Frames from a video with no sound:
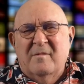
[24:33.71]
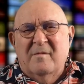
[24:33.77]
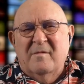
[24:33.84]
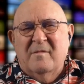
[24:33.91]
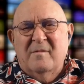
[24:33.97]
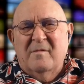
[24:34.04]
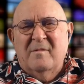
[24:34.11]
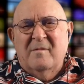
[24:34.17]

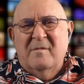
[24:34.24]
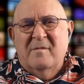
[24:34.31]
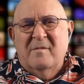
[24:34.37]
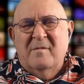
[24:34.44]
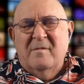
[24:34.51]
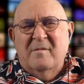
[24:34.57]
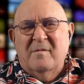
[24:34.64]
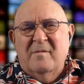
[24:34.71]

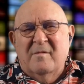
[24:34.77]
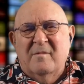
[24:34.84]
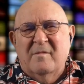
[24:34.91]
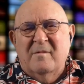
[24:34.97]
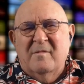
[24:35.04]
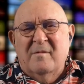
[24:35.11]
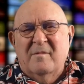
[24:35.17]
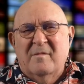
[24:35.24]

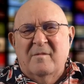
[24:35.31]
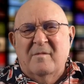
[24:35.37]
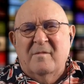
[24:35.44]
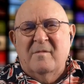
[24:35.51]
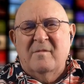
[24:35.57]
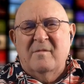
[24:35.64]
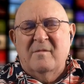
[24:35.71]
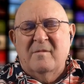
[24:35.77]

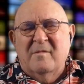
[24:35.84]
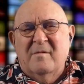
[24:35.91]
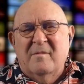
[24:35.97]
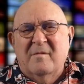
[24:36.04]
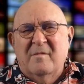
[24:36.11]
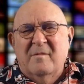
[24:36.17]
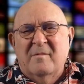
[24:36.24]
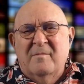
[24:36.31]

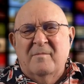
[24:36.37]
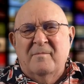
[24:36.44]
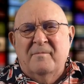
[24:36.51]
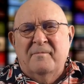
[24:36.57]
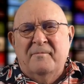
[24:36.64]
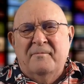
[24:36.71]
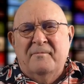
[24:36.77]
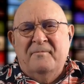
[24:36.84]

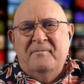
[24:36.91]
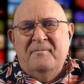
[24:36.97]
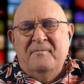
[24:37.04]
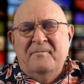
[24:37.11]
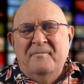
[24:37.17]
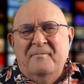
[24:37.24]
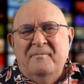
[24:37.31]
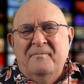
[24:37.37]

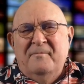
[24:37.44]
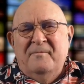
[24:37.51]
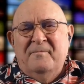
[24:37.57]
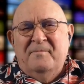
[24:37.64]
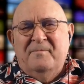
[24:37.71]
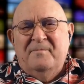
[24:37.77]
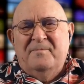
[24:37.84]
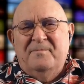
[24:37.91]

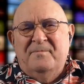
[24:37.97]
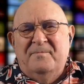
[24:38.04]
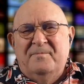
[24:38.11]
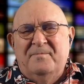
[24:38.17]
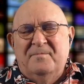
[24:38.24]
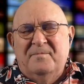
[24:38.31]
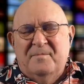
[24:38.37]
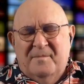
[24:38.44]

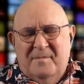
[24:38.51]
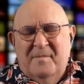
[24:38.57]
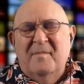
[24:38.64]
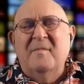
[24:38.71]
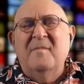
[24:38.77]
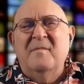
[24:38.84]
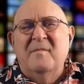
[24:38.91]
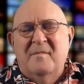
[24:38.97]

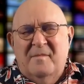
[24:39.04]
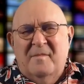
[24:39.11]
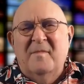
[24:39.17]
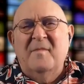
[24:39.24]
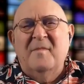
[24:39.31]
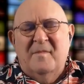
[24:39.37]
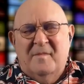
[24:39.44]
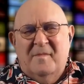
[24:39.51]

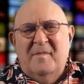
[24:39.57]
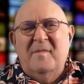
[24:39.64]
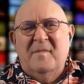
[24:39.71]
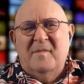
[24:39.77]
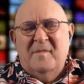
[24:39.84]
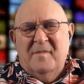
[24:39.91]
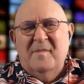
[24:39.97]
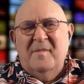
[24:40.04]

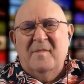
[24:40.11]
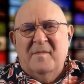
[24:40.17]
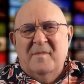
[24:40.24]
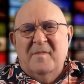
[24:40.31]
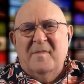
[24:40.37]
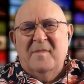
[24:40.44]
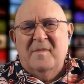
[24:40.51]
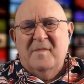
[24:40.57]

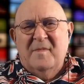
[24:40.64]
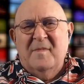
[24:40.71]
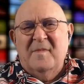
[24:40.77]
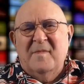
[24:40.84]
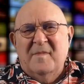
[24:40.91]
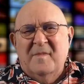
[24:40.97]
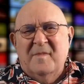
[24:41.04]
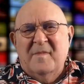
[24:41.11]

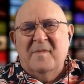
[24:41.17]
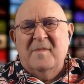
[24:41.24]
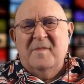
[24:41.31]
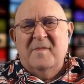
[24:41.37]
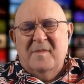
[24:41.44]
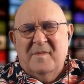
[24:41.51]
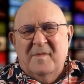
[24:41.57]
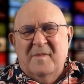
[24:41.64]
(not speaking)